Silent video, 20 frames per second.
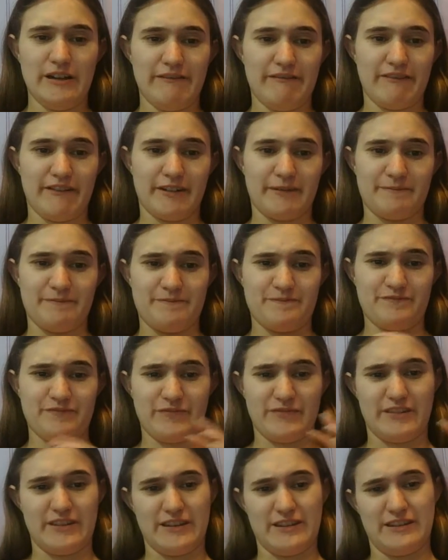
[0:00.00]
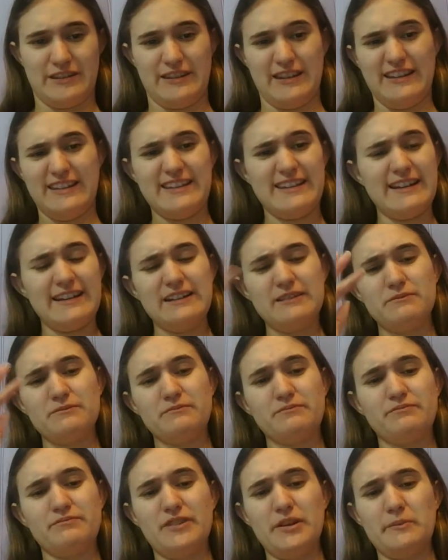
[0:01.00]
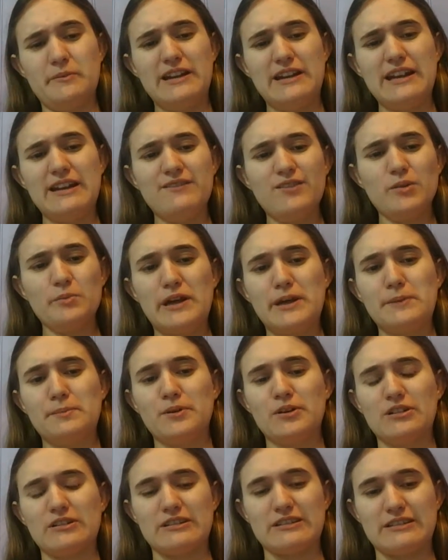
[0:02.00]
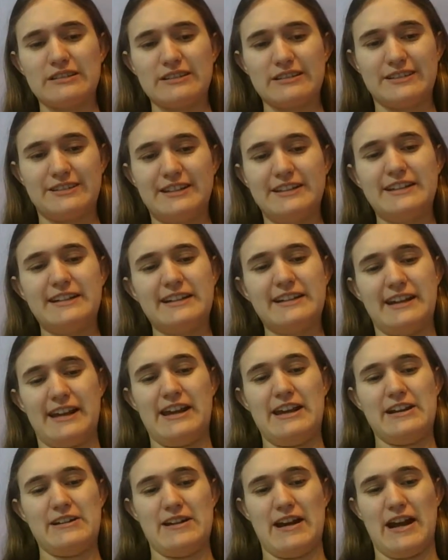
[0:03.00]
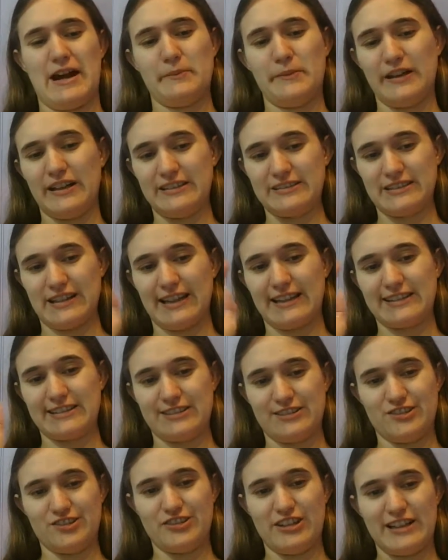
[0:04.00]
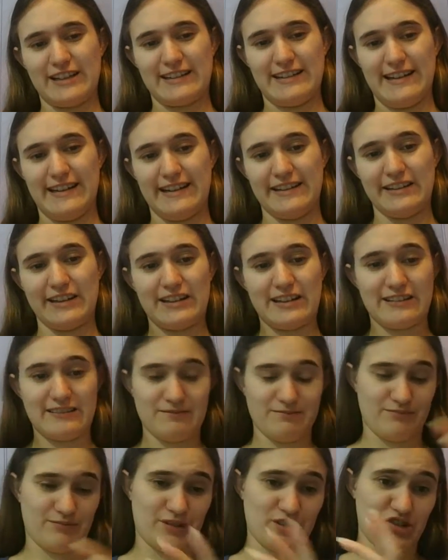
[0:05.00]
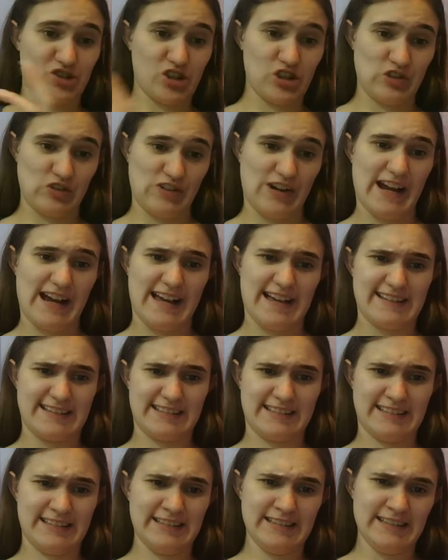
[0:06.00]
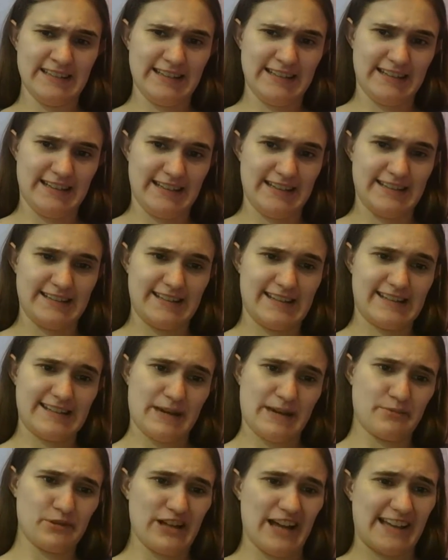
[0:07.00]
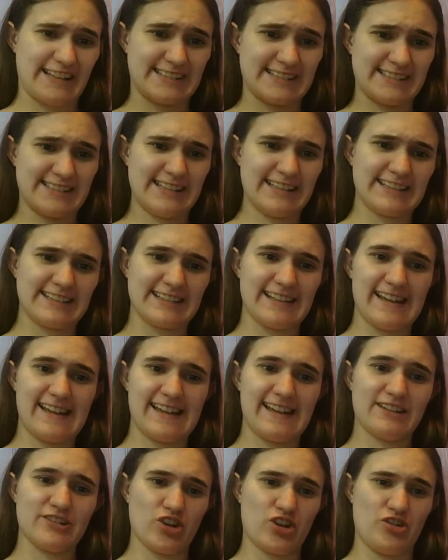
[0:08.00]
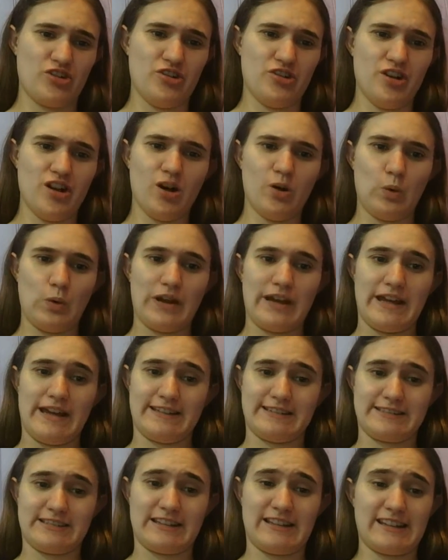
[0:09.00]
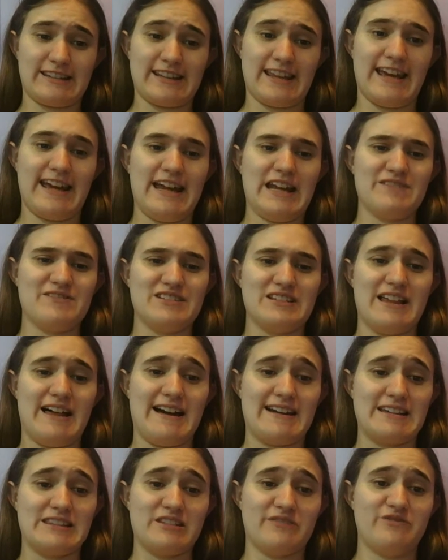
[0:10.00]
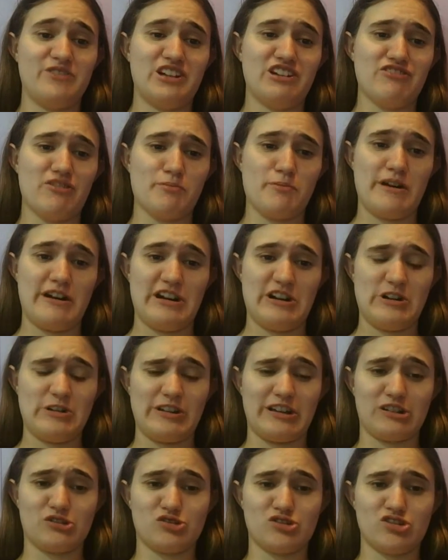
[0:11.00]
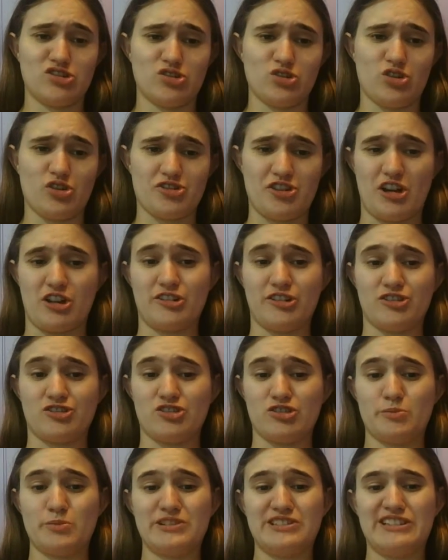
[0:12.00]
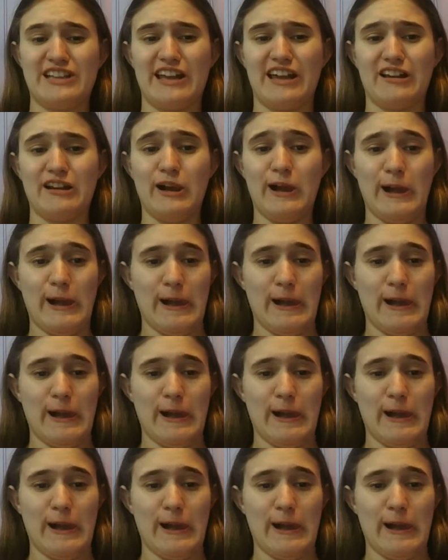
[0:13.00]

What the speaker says: Like, the medieval people didn't care how many legs the dragon had. Like, the Tarrasque is an example. It has 6 legs, no wings, like the head of a lion, the feet of a bear, like a turtle shell, and a serpent's tail.